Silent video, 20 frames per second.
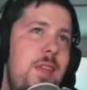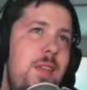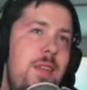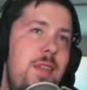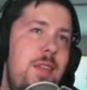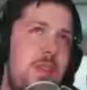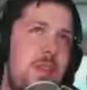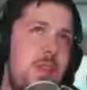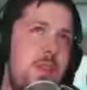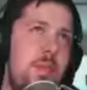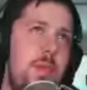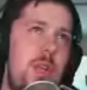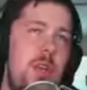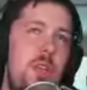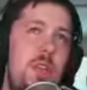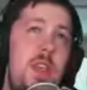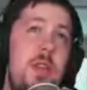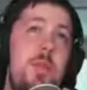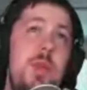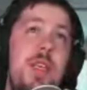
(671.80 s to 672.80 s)
is
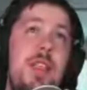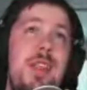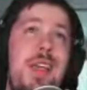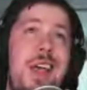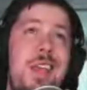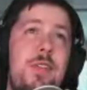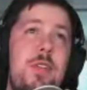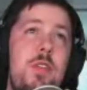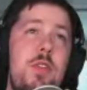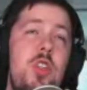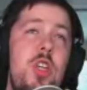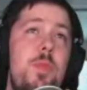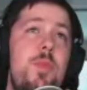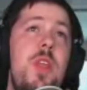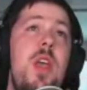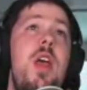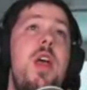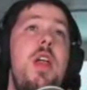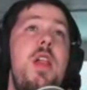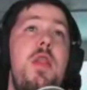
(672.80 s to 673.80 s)
Meteor Lake being last year chips.
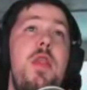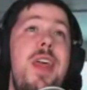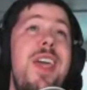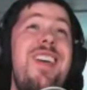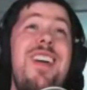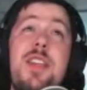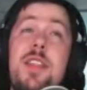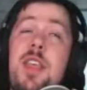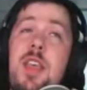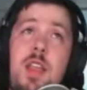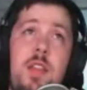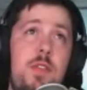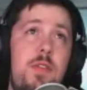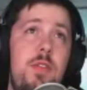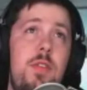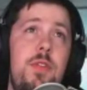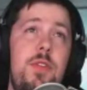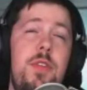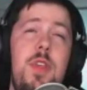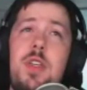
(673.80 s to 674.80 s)
They got
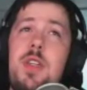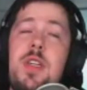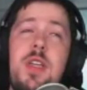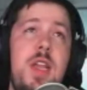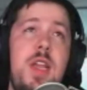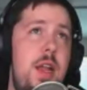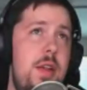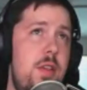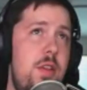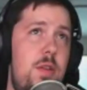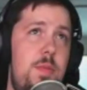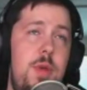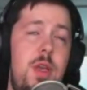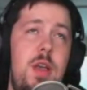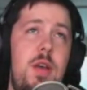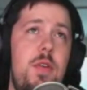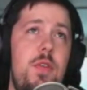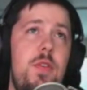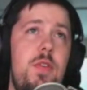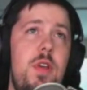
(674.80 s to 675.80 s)
canceled. They did not come
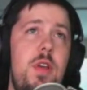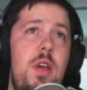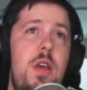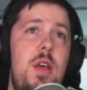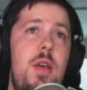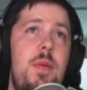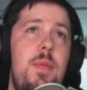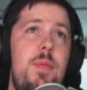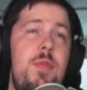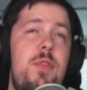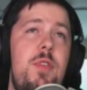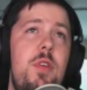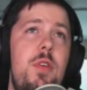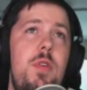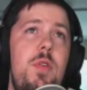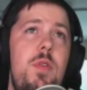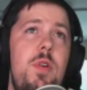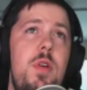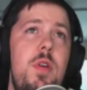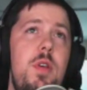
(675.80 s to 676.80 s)
out. Um,
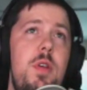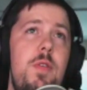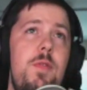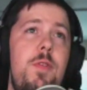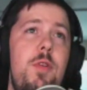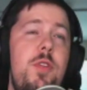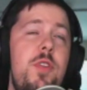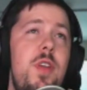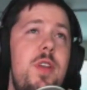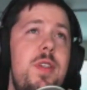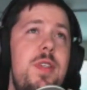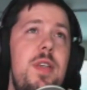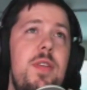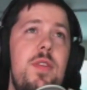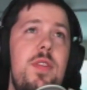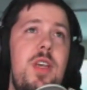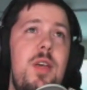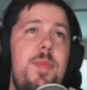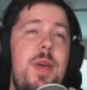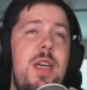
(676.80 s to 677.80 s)
so folks on
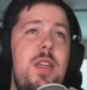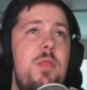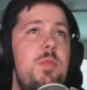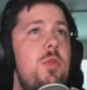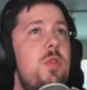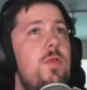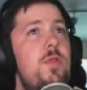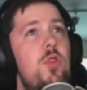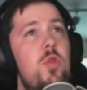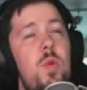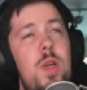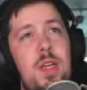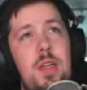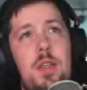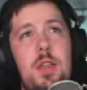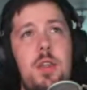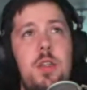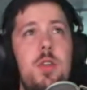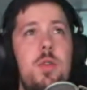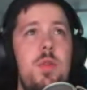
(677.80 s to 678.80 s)
desktop had to move
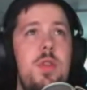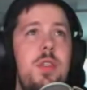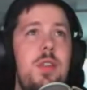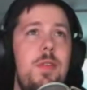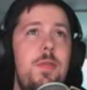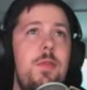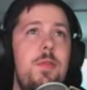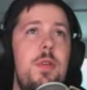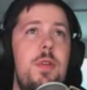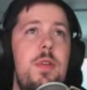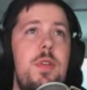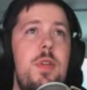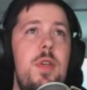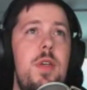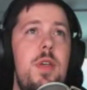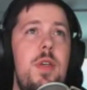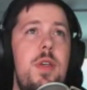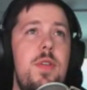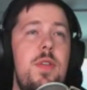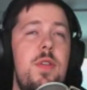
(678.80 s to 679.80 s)
directly to a different
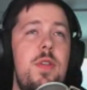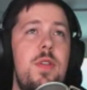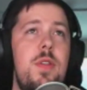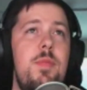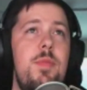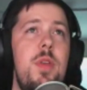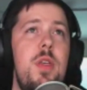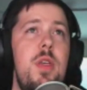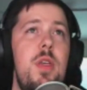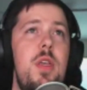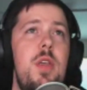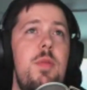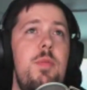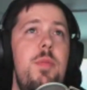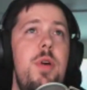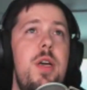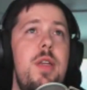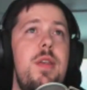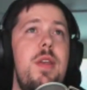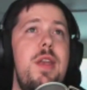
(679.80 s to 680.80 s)
uh, system.
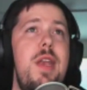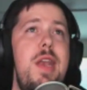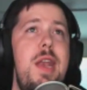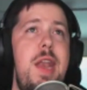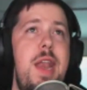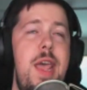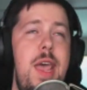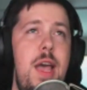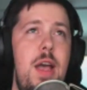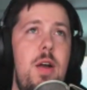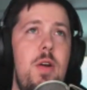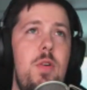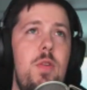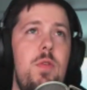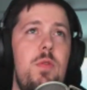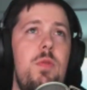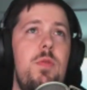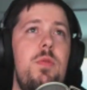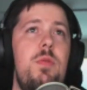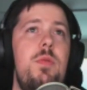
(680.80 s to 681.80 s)
But
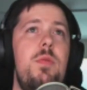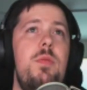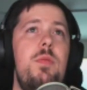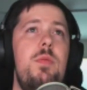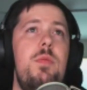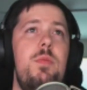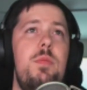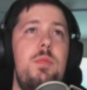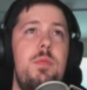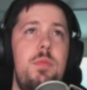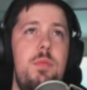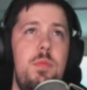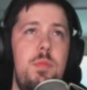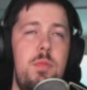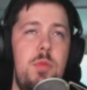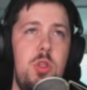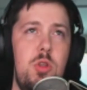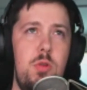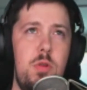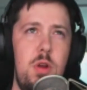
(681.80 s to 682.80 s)
now
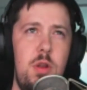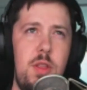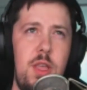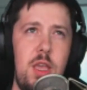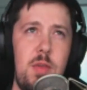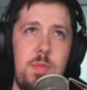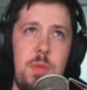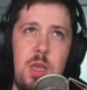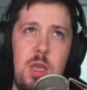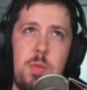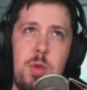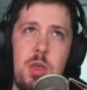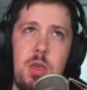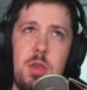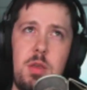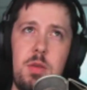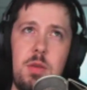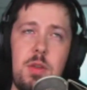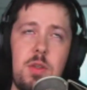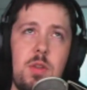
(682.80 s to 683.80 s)
Lunar Lake,
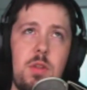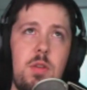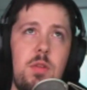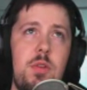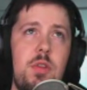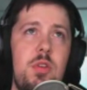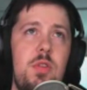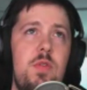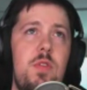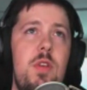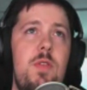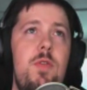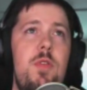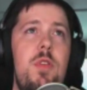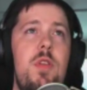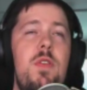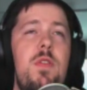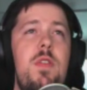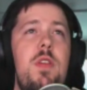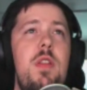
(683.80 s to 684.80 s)
maybe exclusively for
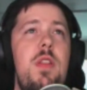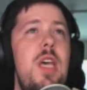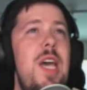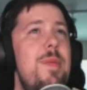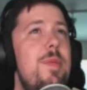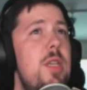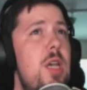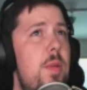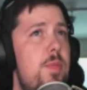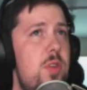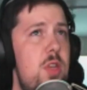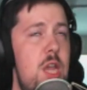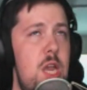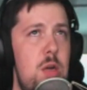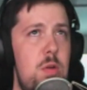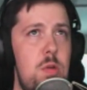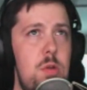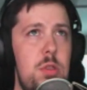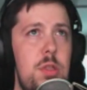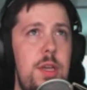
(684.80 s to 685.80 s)
these thin laptops,
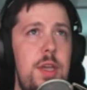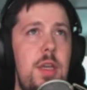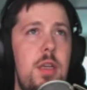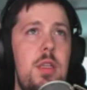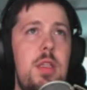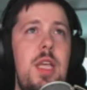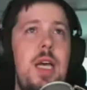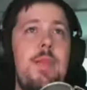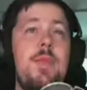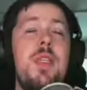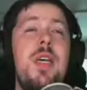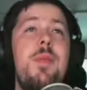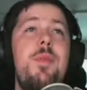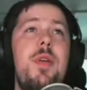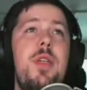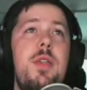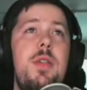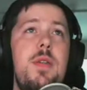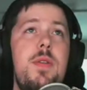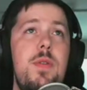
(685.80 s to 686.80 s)
Arrow Lake laptop
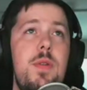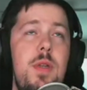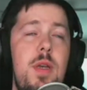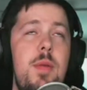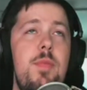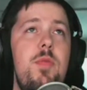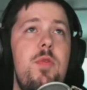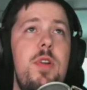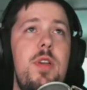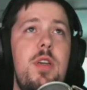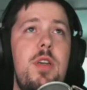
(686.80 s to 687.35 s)
and desktop when